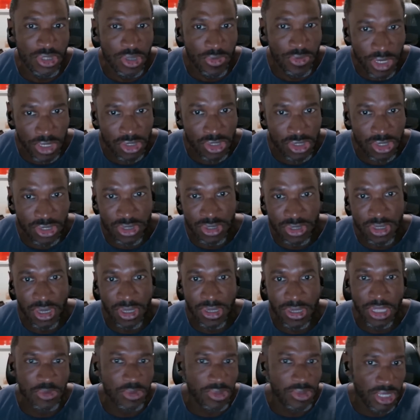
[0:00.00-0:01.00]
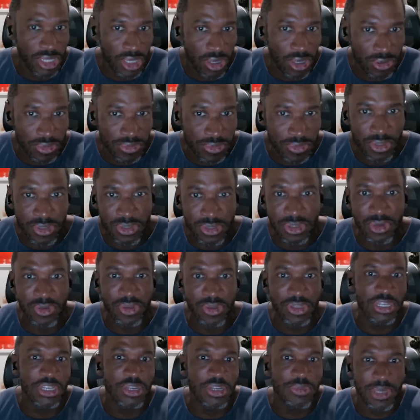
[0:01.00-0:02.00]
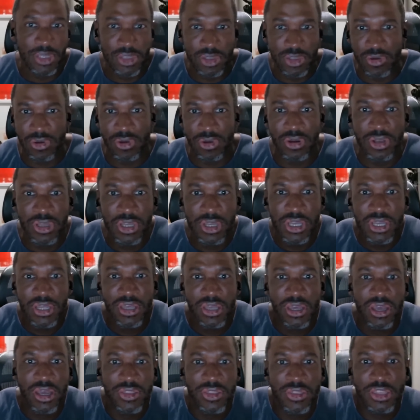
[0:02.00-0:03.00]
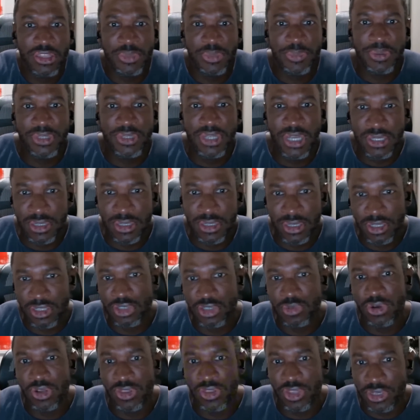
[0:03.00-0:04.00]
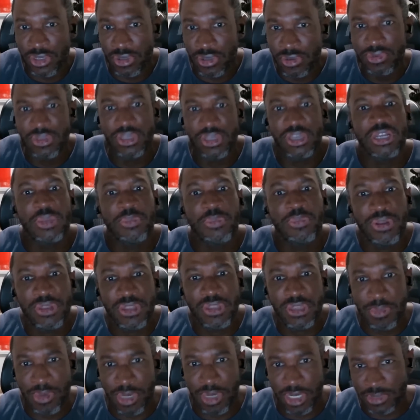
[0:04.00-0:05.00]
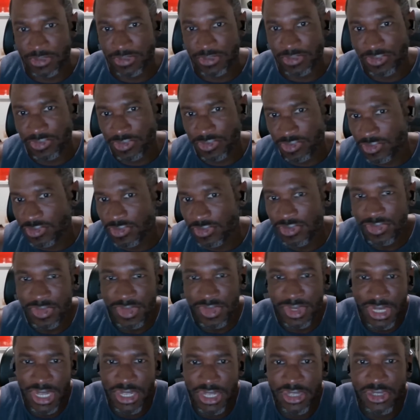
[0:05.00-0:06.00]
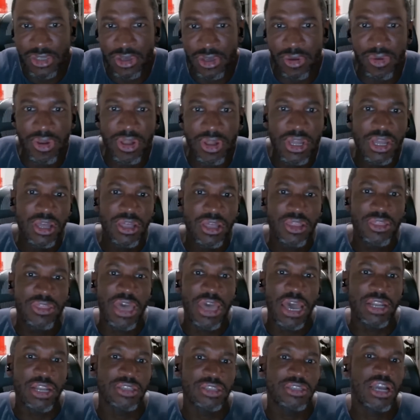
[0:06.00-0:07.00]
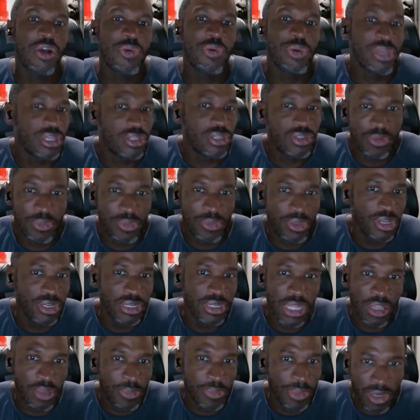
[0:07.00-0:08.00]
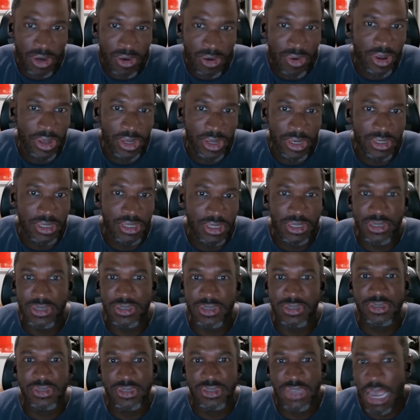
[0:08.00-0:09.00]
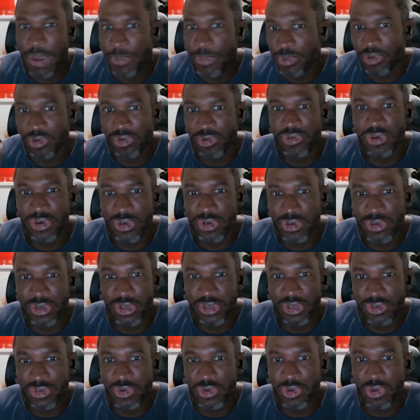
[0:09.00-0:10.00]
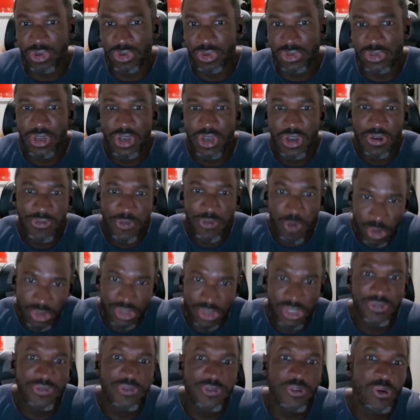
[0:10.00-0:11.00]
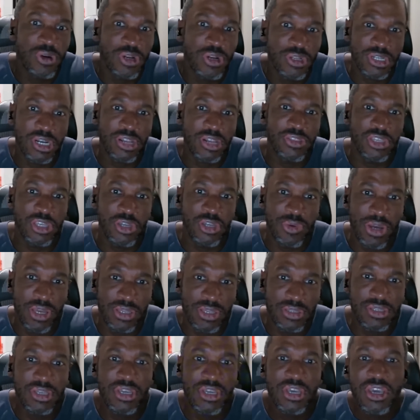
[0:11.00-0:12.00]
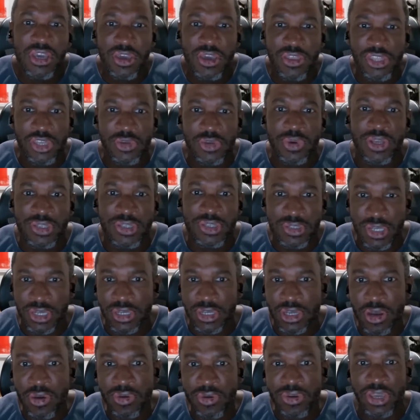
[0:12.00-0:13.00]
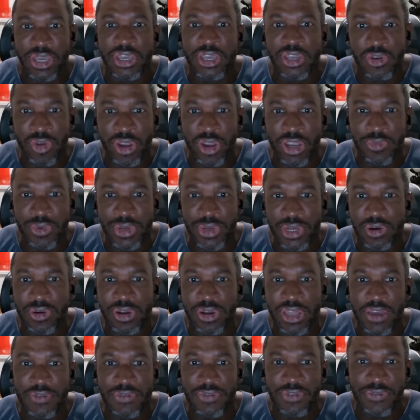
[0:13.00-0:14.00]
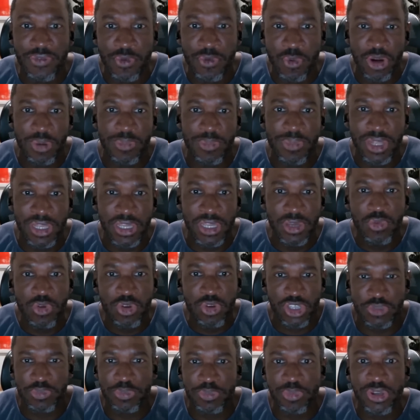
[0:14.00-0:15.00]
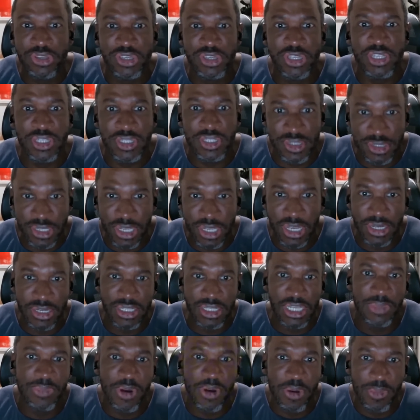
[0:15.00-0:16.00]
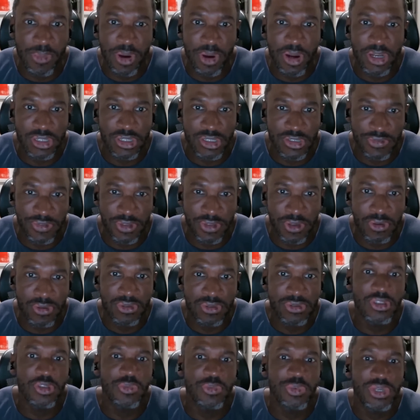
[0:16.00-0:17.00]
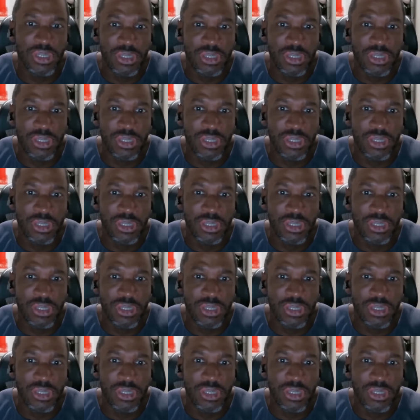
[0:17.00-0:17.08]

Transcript: are rich, and that's what they own. So they need to make sure that they're protected. So what do? They're going to print the money. And so that is how we get to $1 million Bitcoin, is capital controls forcing foreigners out of the U.S. The U.S. saying, okay, great, we don't have the foreign money, we'll just print it instead to keep our markets afloat so that we